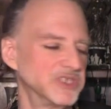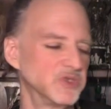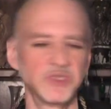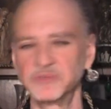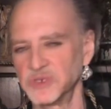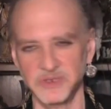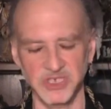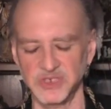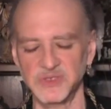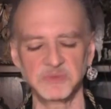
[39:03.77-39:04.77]
on YouTube, you know
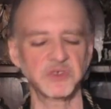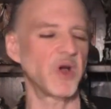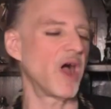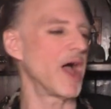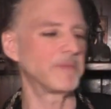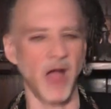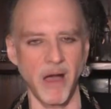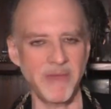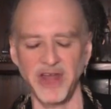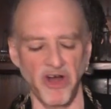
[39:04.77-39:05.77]
what to do. Subscribe,
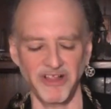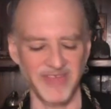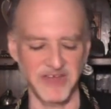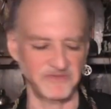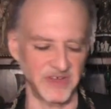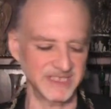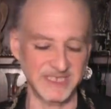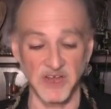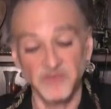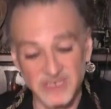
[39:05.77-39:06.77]
comment, all that fun
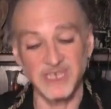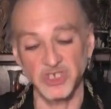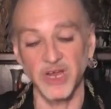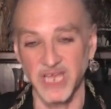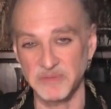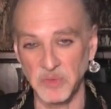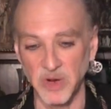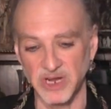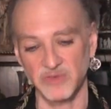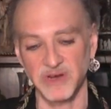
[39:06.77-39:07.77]
stuff, because I try and keep the
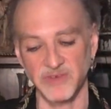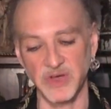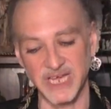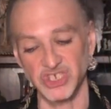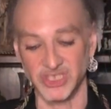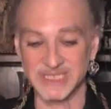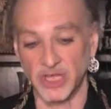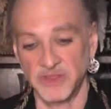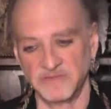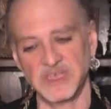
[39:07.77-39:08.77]
work, career, vocations
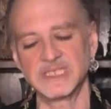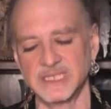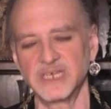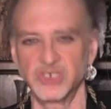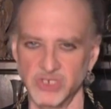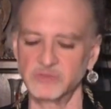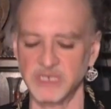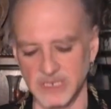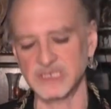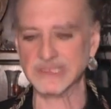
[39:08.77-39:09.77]
on the fun side too,
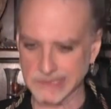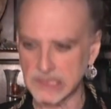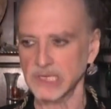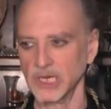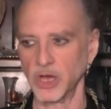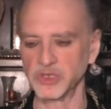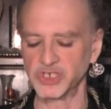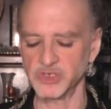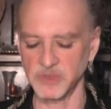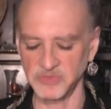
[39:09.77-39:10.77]
because I
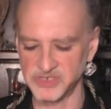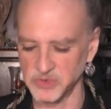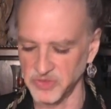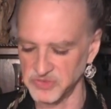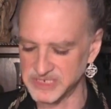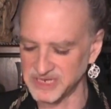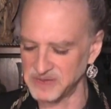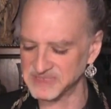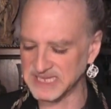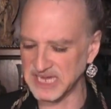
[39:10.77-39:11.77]
only do them two or three
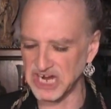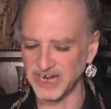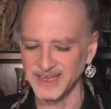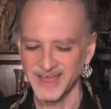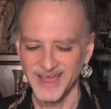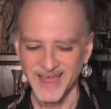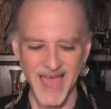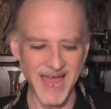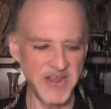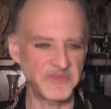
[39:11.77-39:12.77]
times a year.
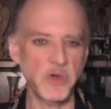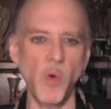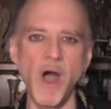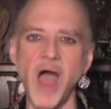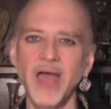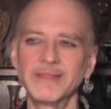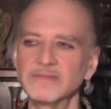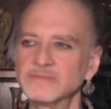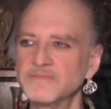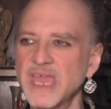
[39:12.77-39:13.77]
And if you want
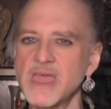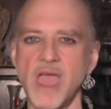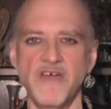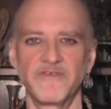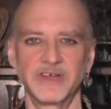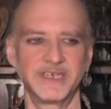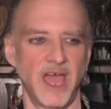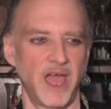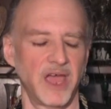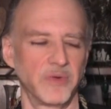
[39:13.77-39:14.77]
me every
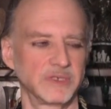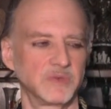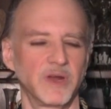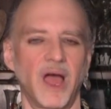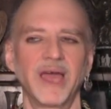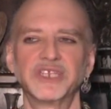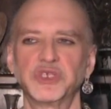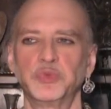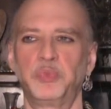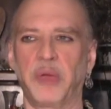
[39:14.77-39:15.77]
day, you want to see what I
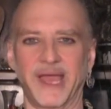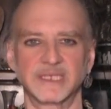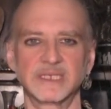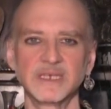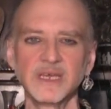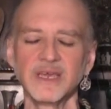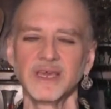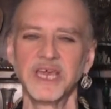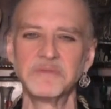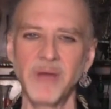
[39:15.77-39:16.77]
do best
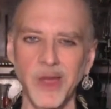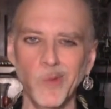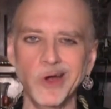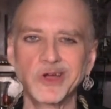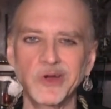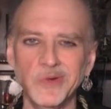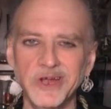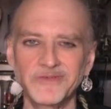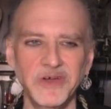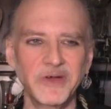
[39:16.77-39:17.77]
in my work,
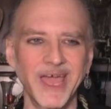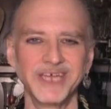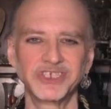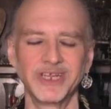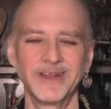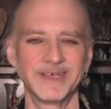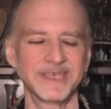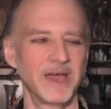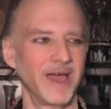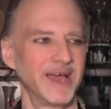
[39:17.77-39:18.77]
career, vocation
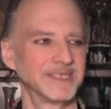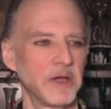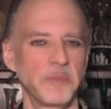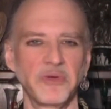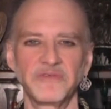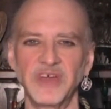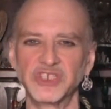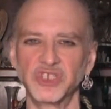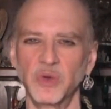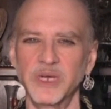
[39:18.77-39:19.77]
as a, as a
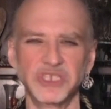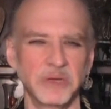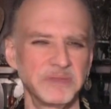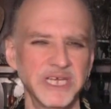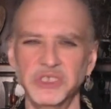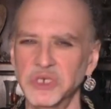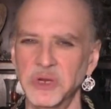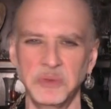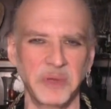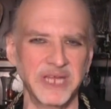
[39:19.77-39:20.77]
professional witch, come
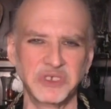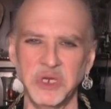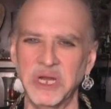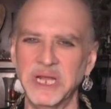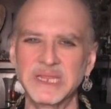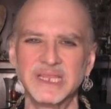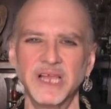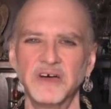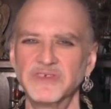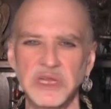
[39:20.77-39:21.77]
Patreon on Patreon. I
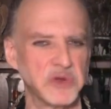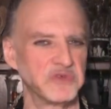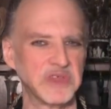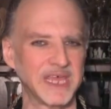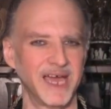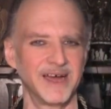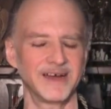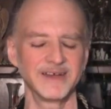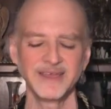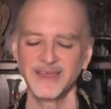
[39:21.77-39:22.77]
love it over
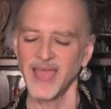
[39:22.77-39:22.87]
there.